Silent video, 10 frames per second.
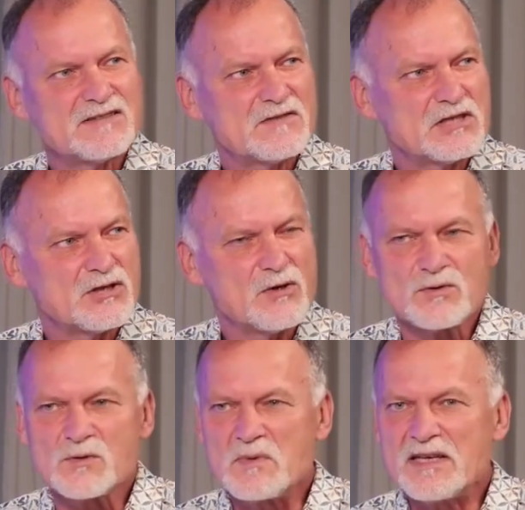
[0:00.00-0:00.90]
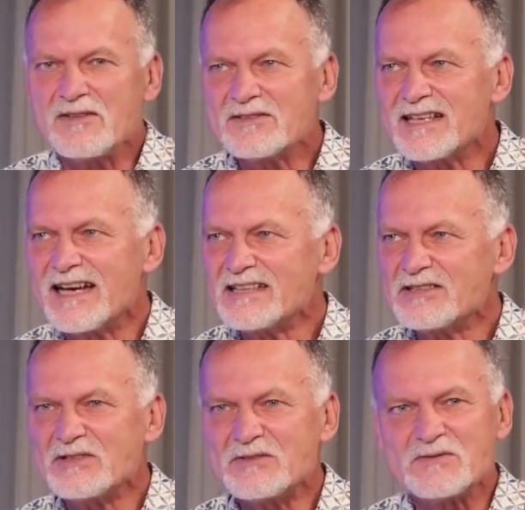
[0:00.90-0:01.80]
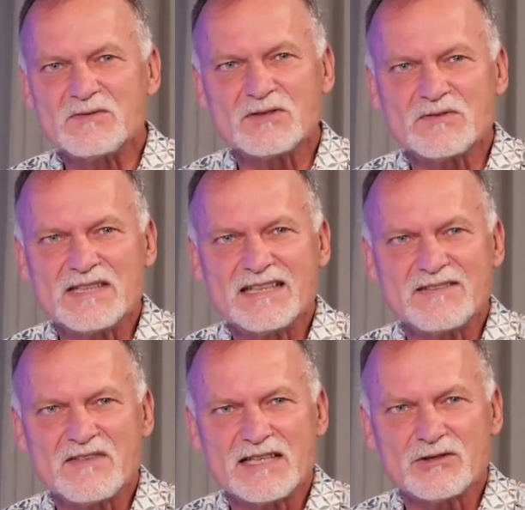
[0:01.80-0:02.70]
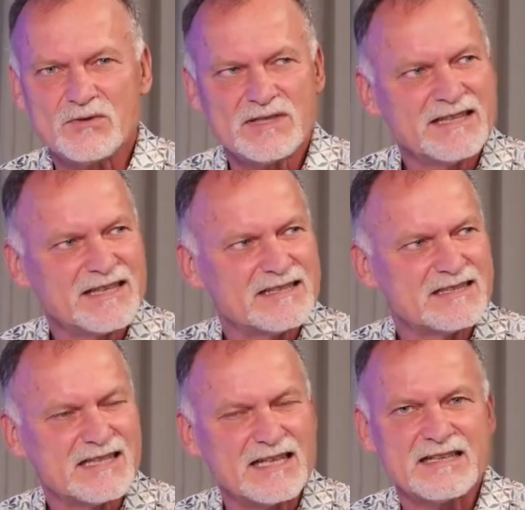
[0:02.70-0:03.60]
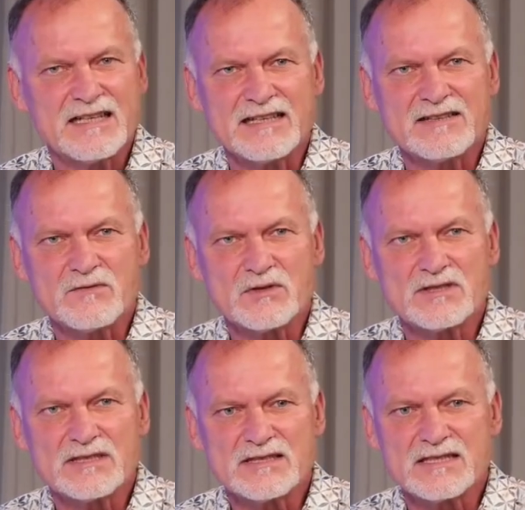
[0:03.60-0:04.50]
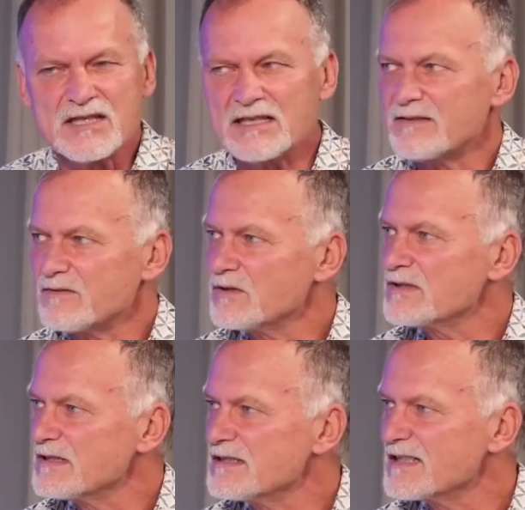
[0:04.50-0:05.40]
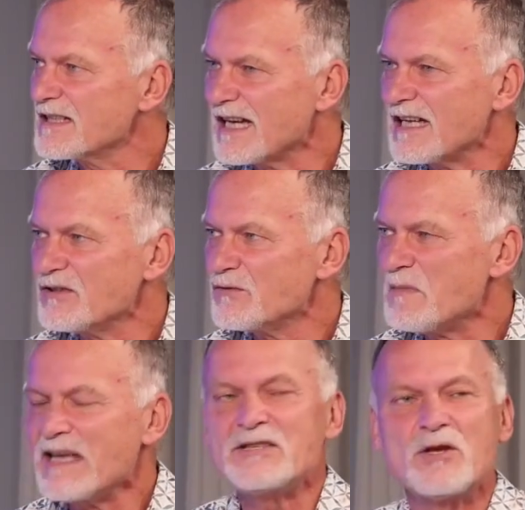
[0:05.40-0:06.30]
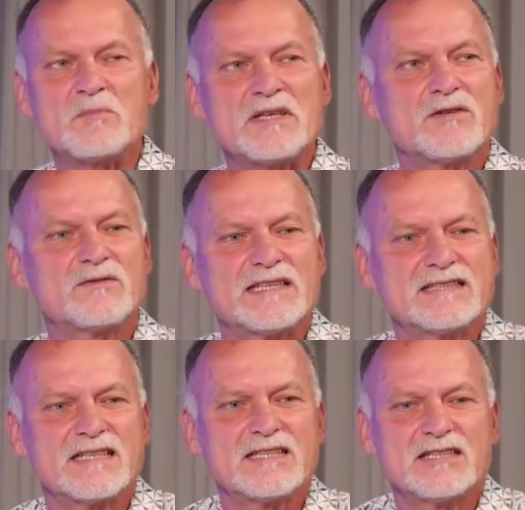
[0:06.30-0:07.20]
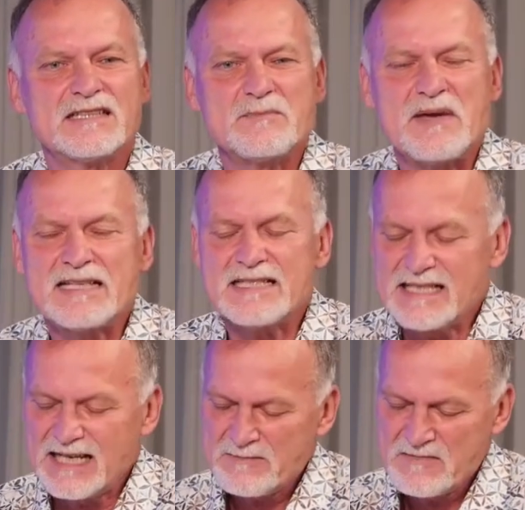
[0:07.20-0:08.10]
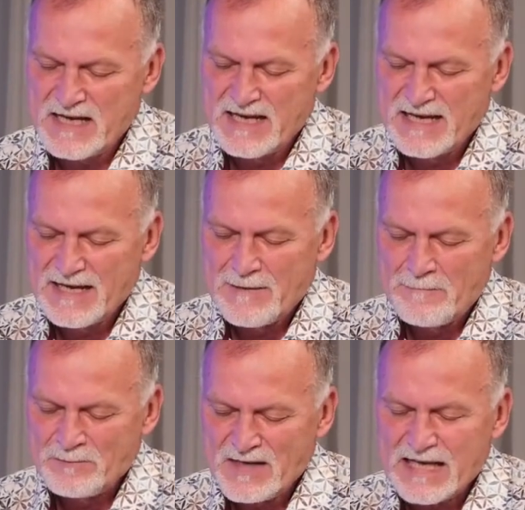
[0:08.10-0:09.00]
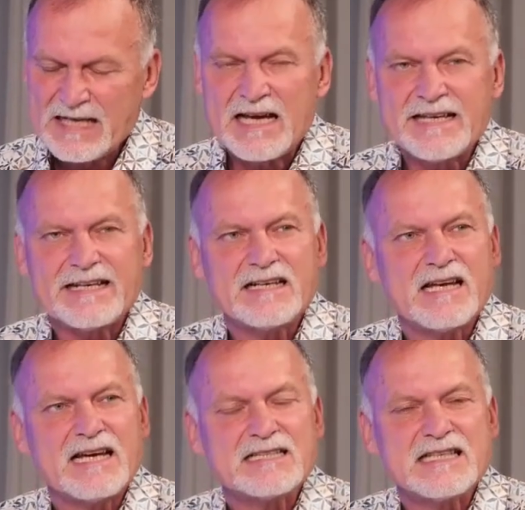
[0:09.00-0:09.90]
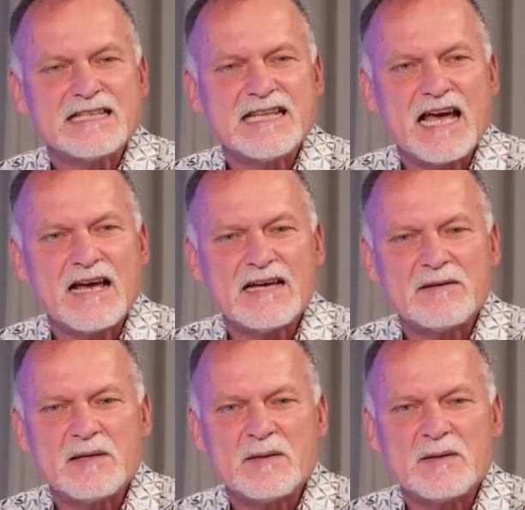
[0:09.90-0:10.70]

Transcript: which goes beyond kind of what we were doing at CERN and what is the kind of main topic of research in the mainstream. And I realized that there are